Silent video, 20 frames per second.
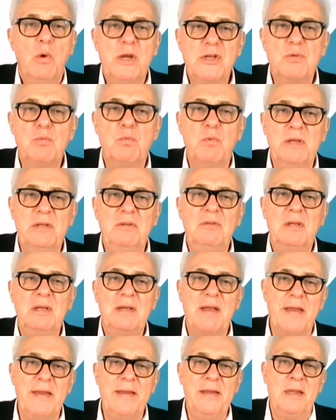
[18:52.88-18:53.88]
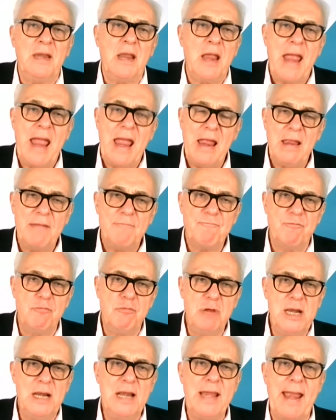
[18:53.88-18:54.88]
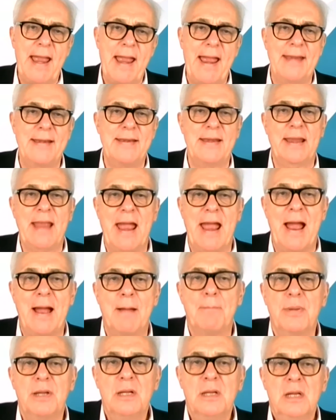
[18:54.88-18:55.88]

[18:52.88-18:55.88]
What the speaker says: which was going to really handicap